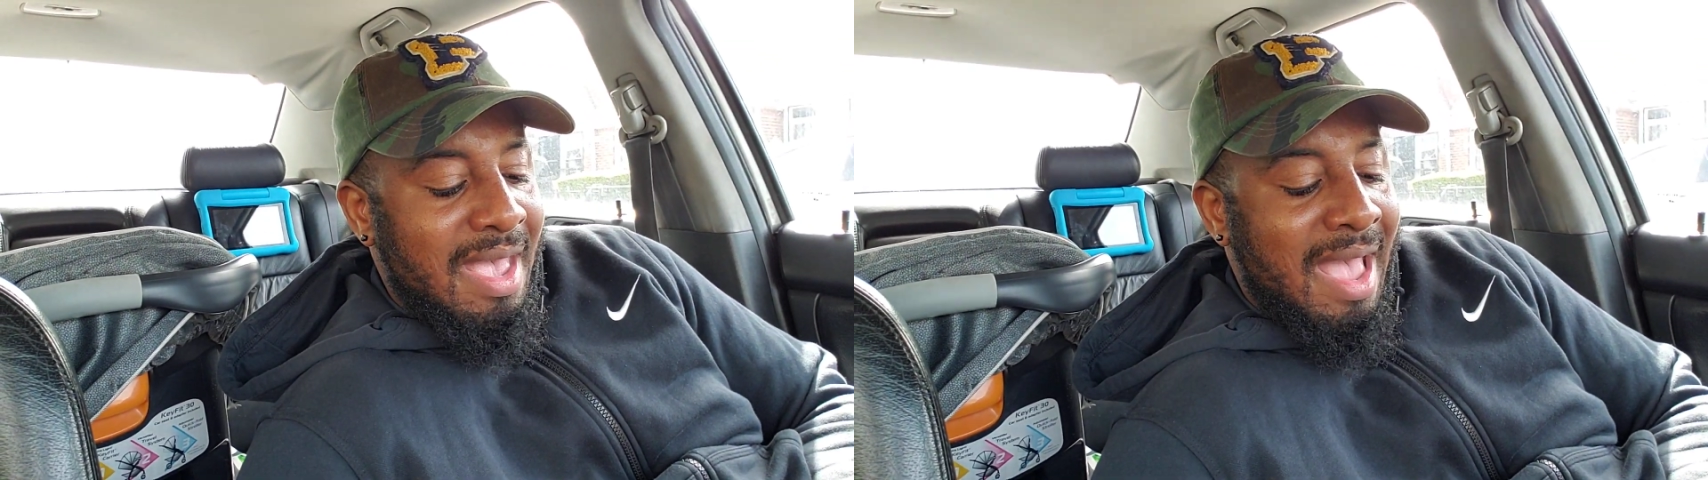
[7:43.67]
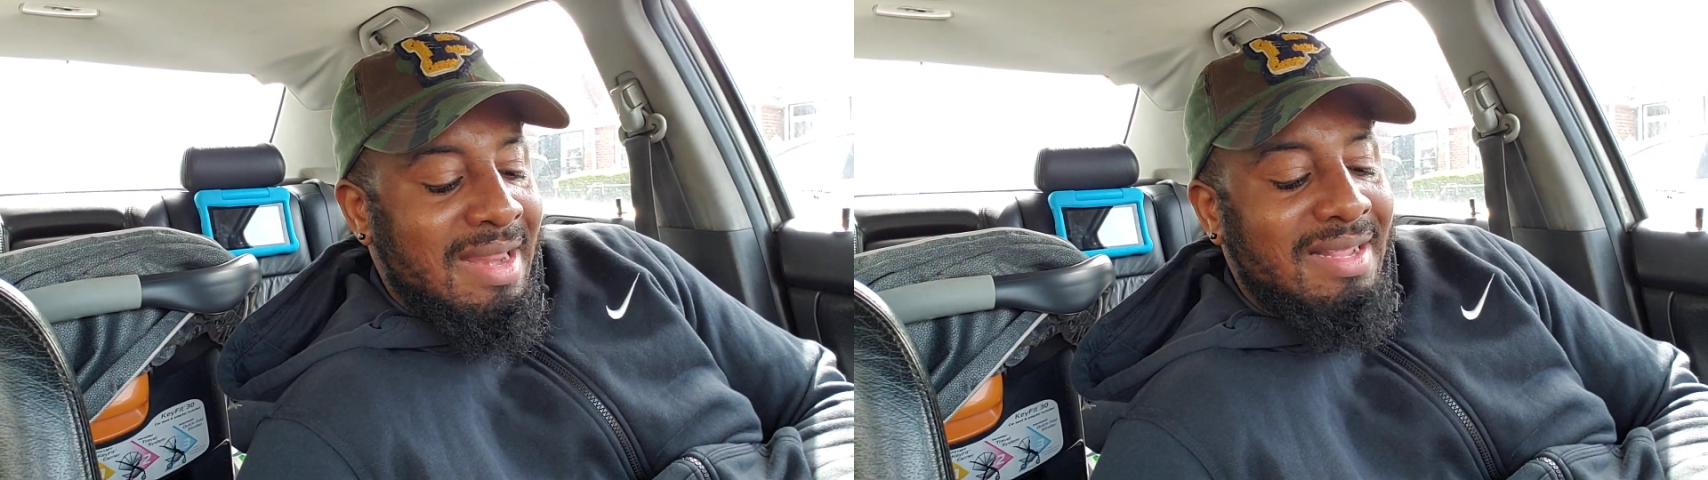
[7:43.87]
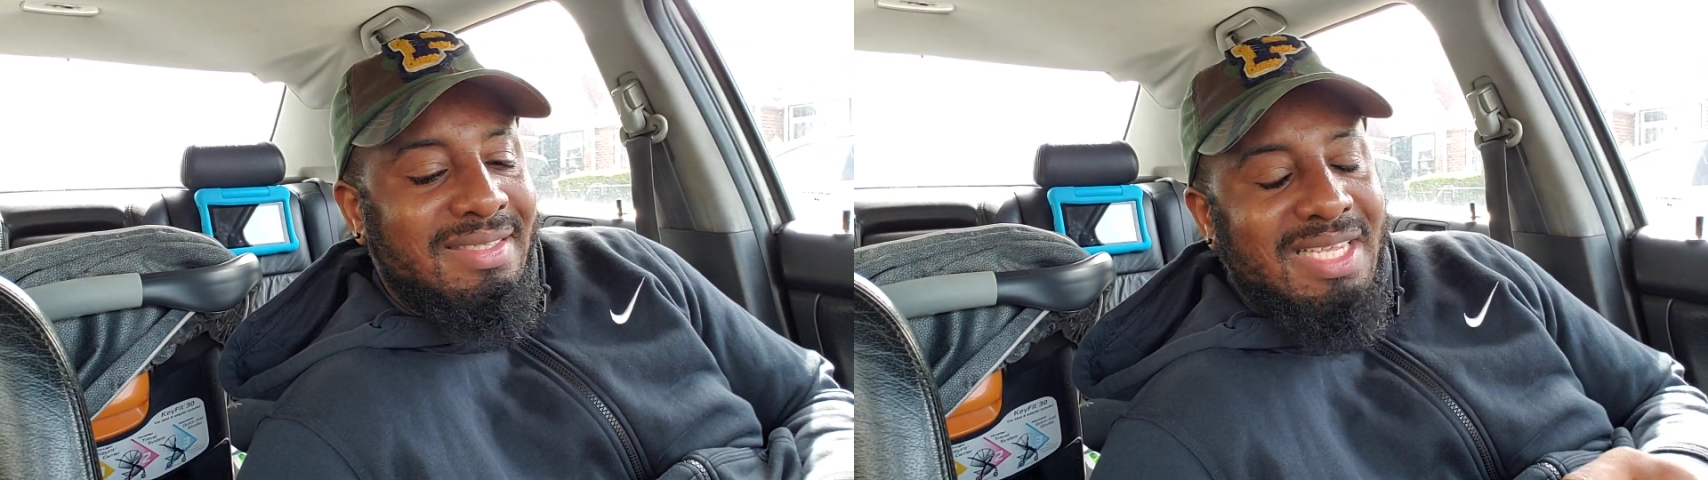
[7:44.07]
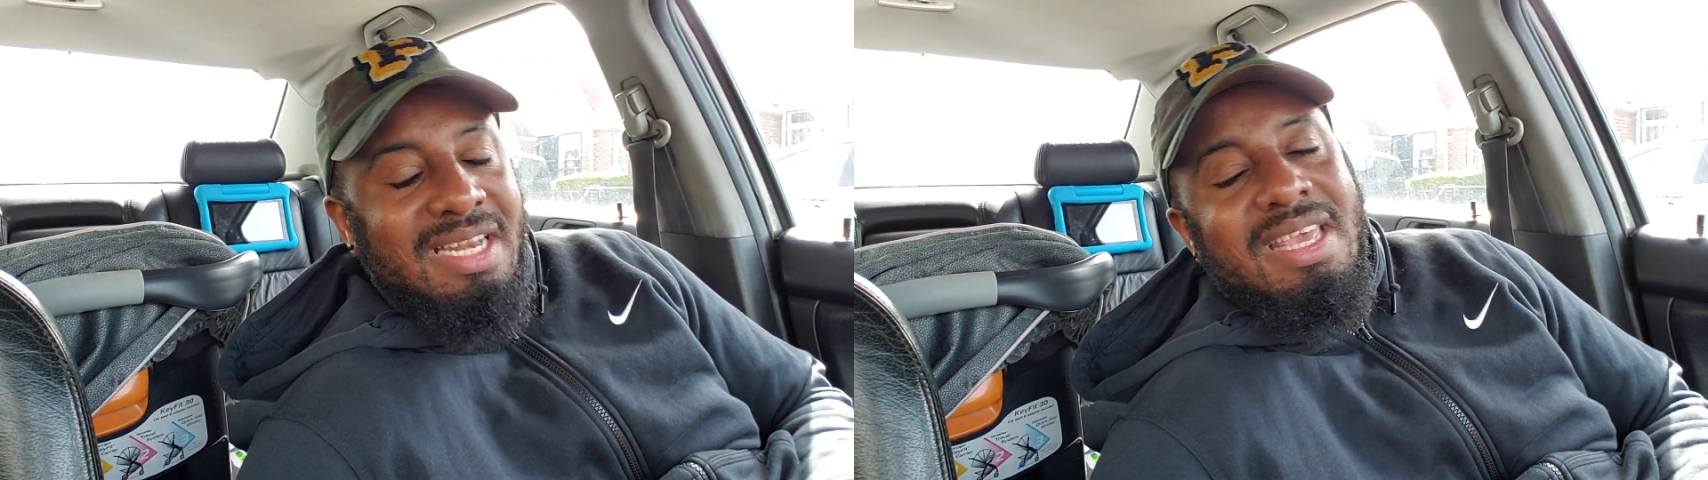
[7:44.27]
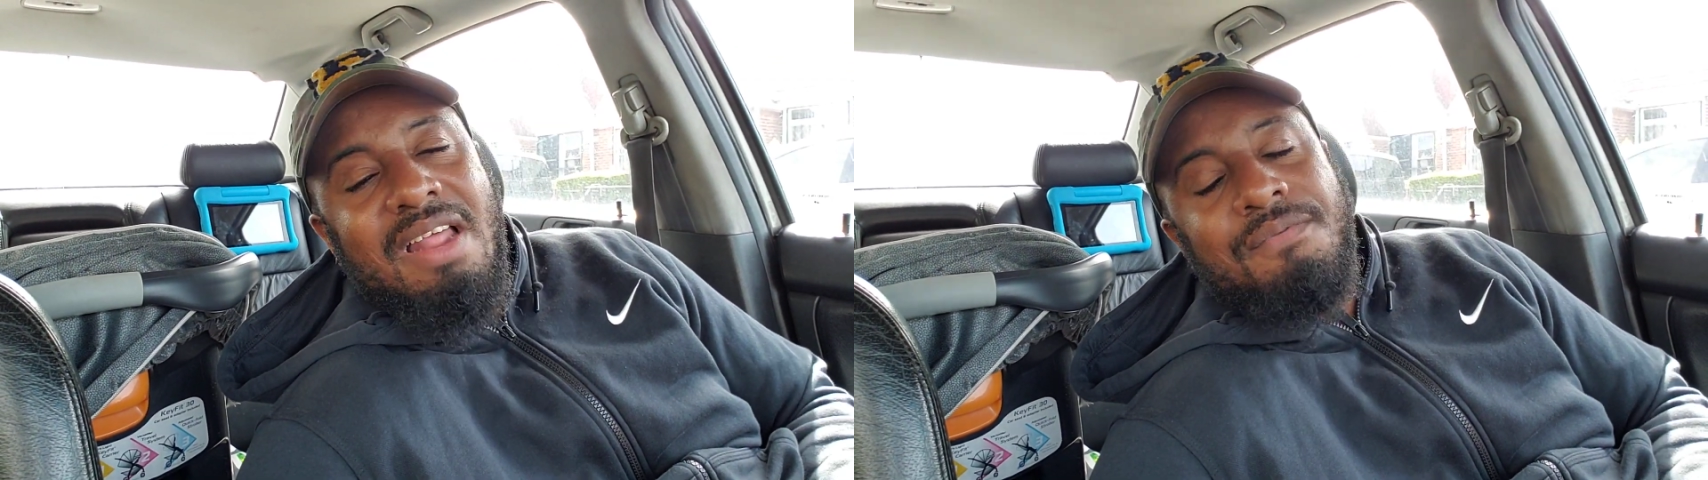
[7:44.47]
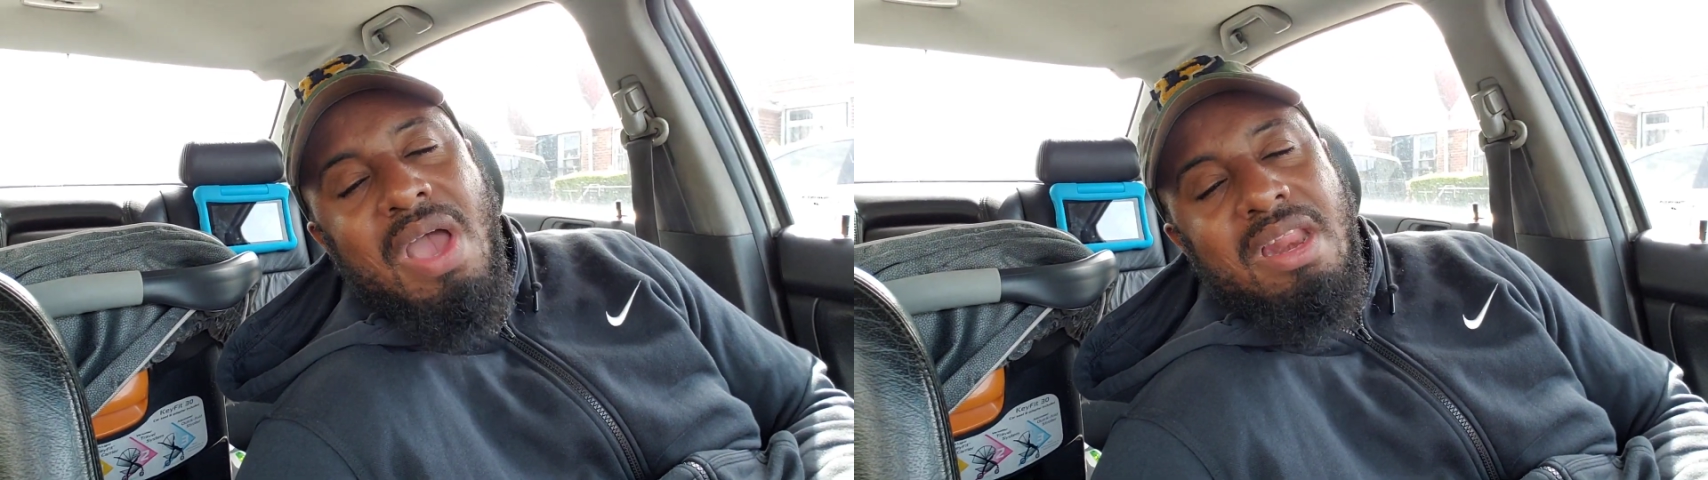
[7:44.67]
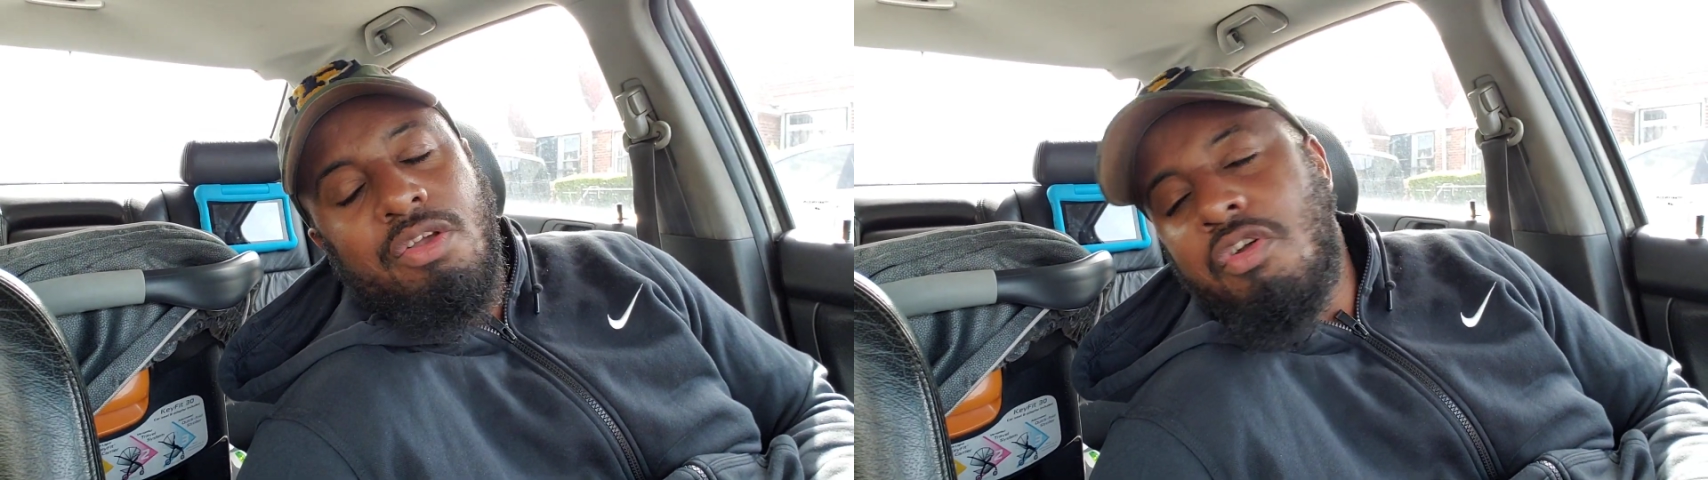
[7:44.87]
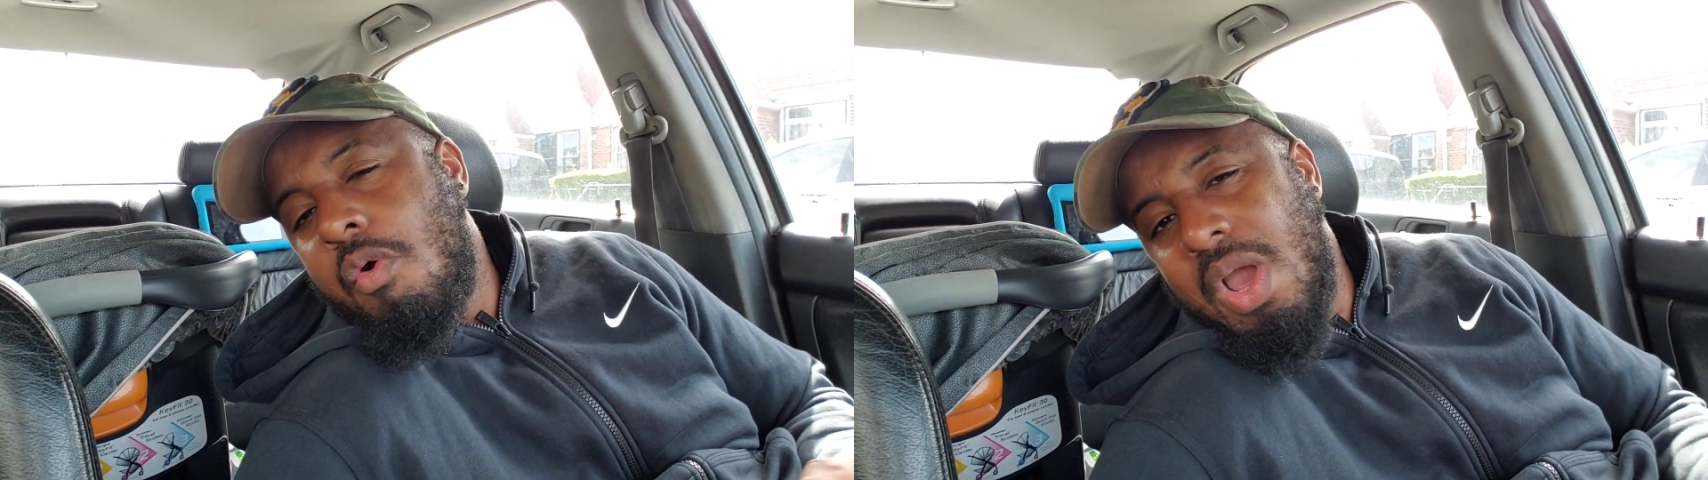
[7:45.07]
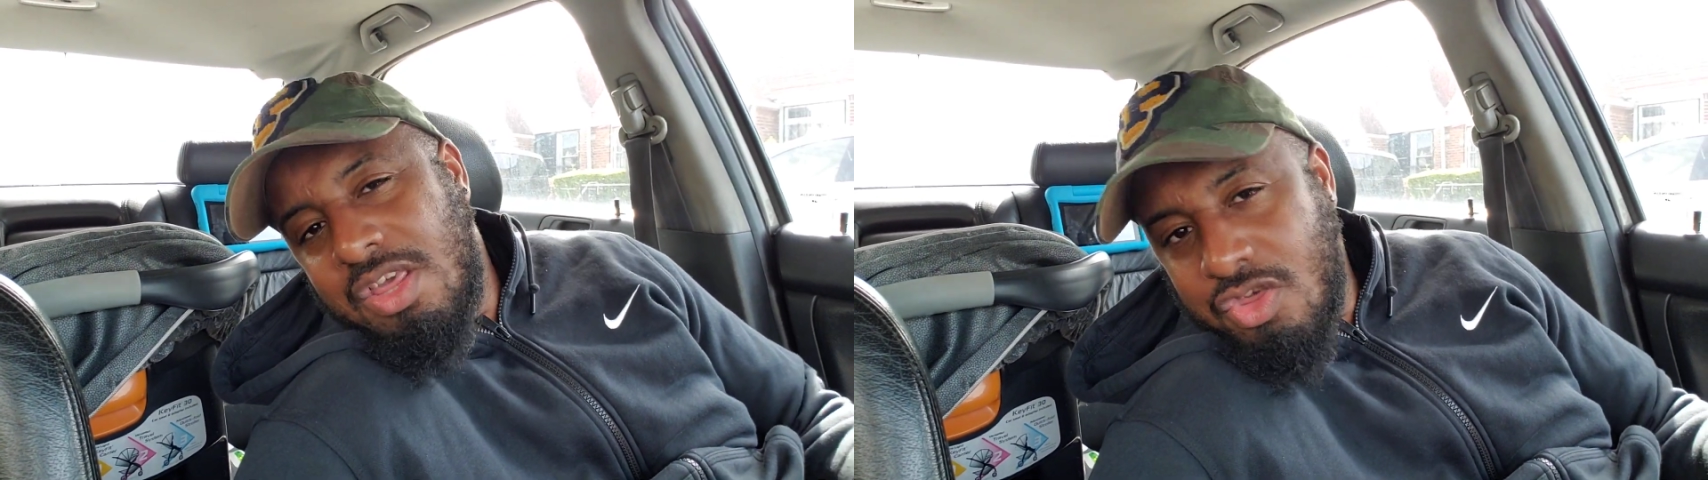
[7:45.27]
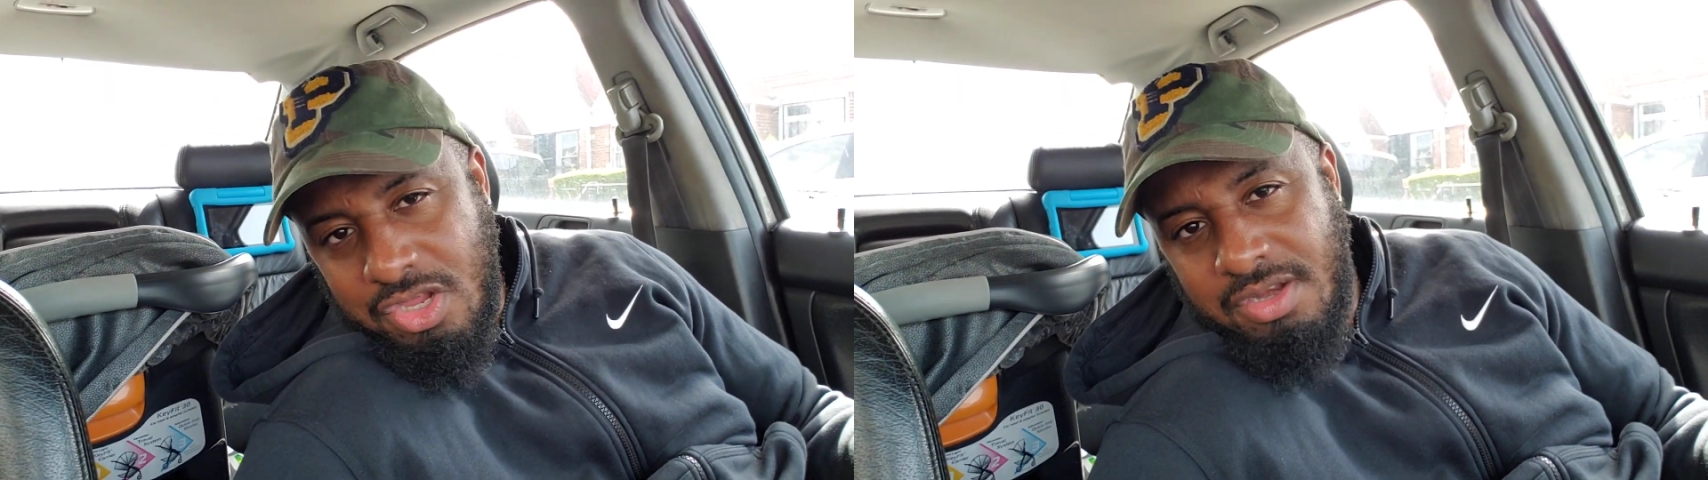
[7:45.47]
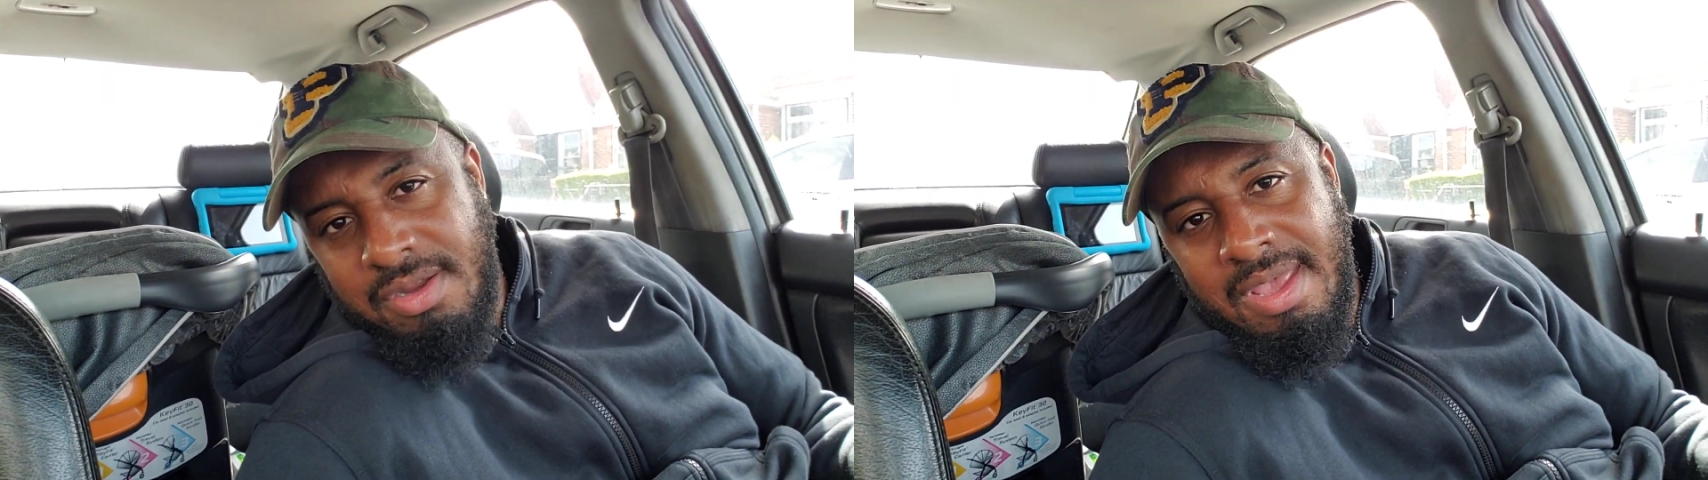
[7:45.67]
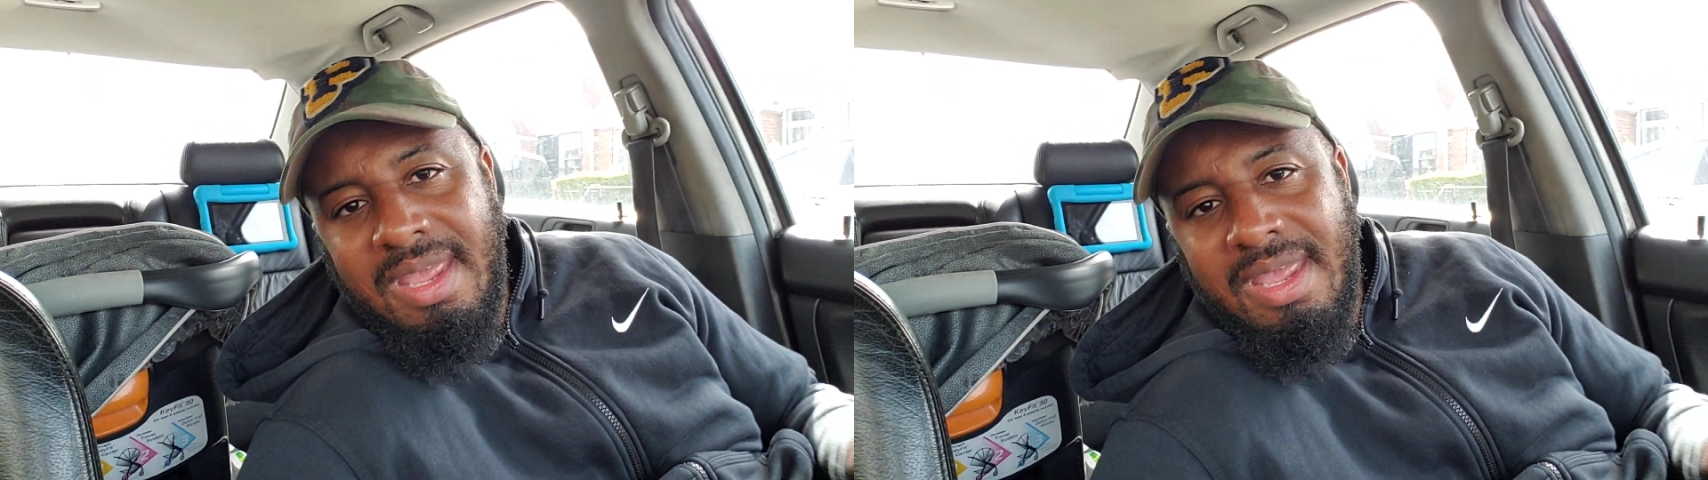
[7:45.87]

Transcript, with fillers: And then Tin Jedvaj the Croatian